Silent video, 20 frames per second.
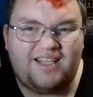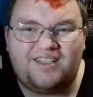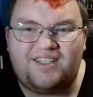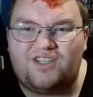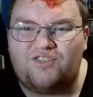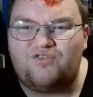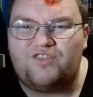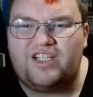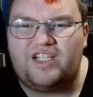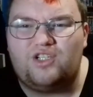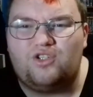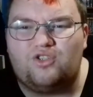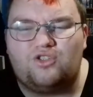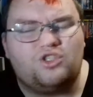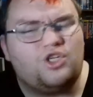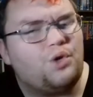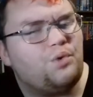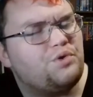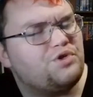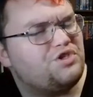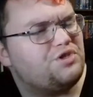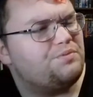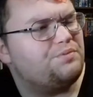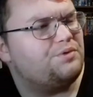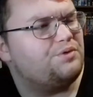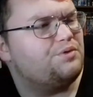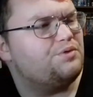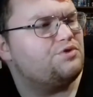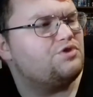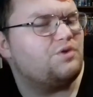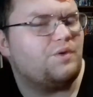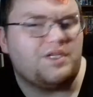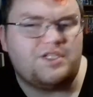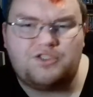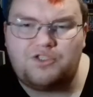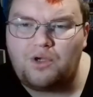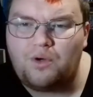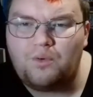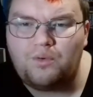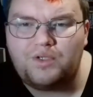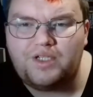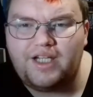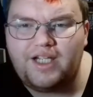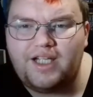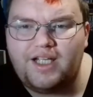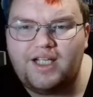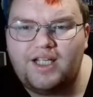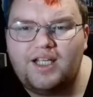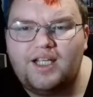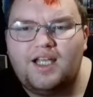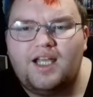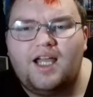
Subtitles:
It didn't really look noticeable, so I sold it.